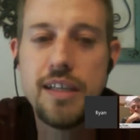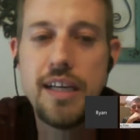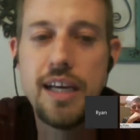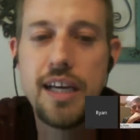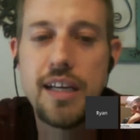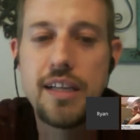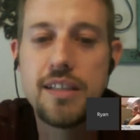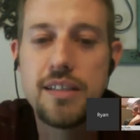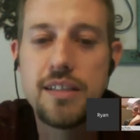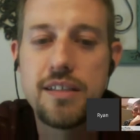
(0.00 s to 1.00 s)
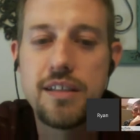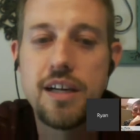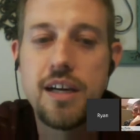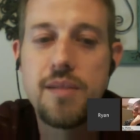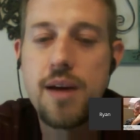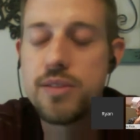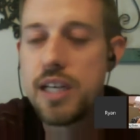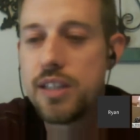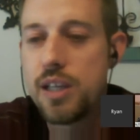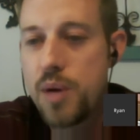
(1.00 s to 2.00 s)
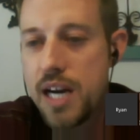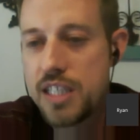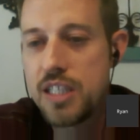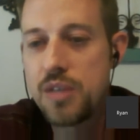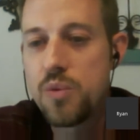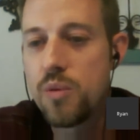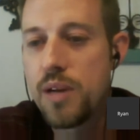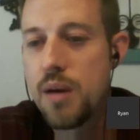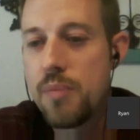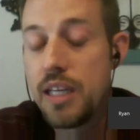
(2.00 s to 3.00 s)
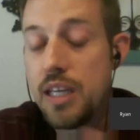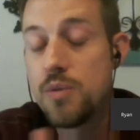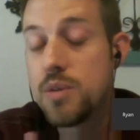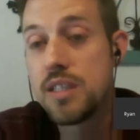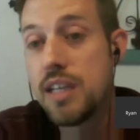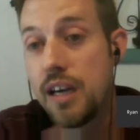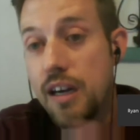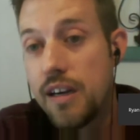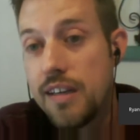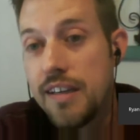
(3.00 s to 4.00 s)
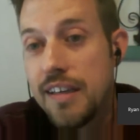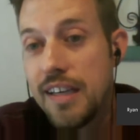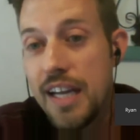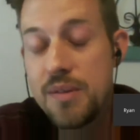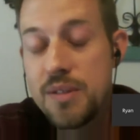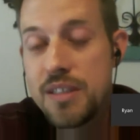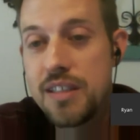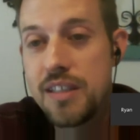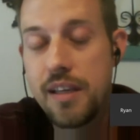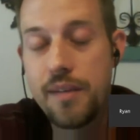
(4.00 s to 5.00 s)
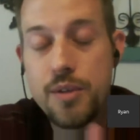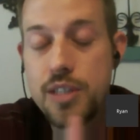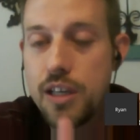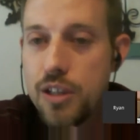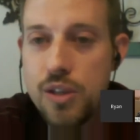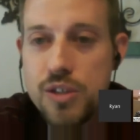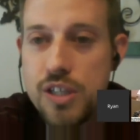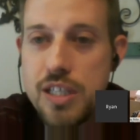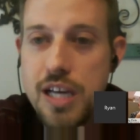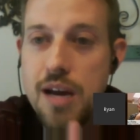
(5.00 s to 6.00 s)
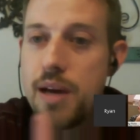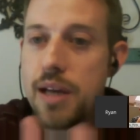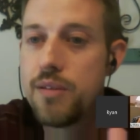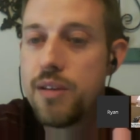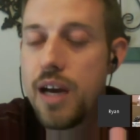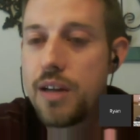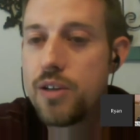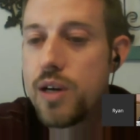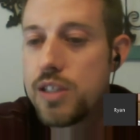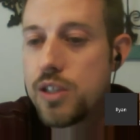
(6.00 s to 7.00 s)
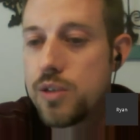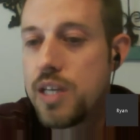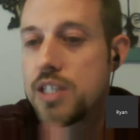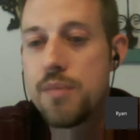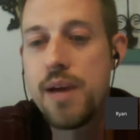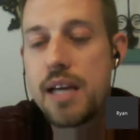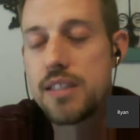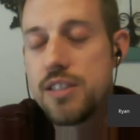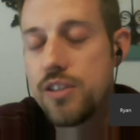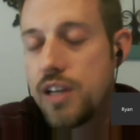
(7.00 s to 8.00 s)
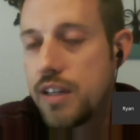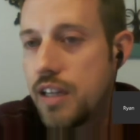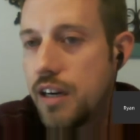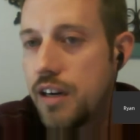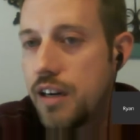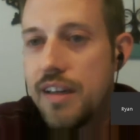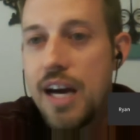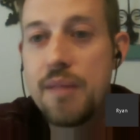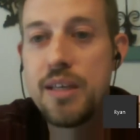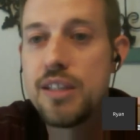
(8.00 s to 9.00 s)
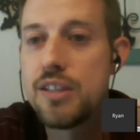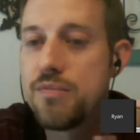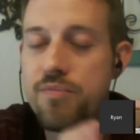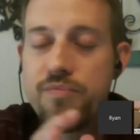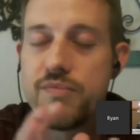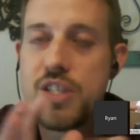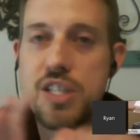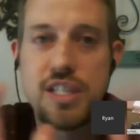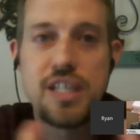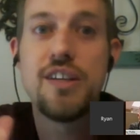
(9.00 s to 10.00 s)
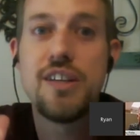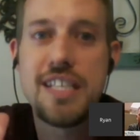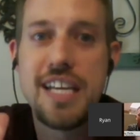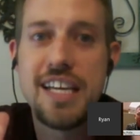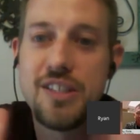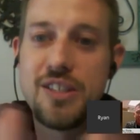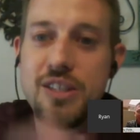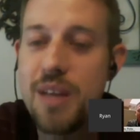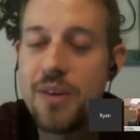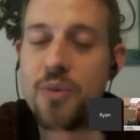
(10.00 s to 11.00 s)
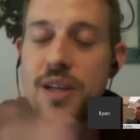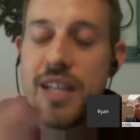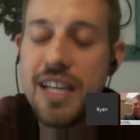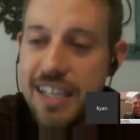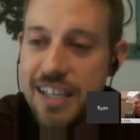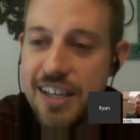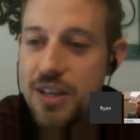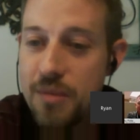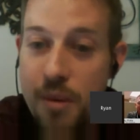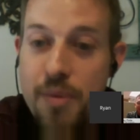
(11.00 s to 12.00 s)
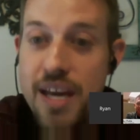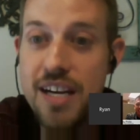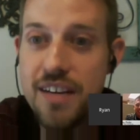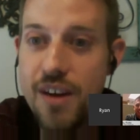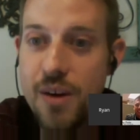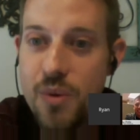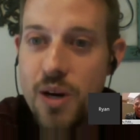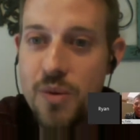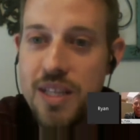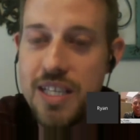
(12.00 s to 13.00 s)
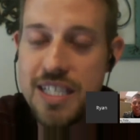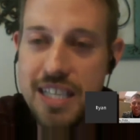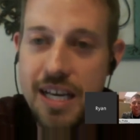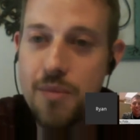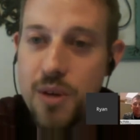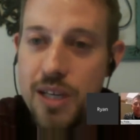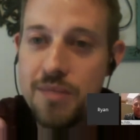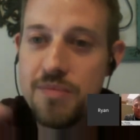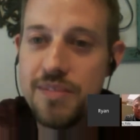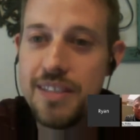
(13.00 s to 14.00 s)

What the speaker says: and I was out there practicing, warming up, and he wasn't there. And it was getting closer to time. I'd go out to the range, come back, still not there. I'm getting just irritated. I'm like, where the heck are you? I'm competitive. I want to win this thing. I want him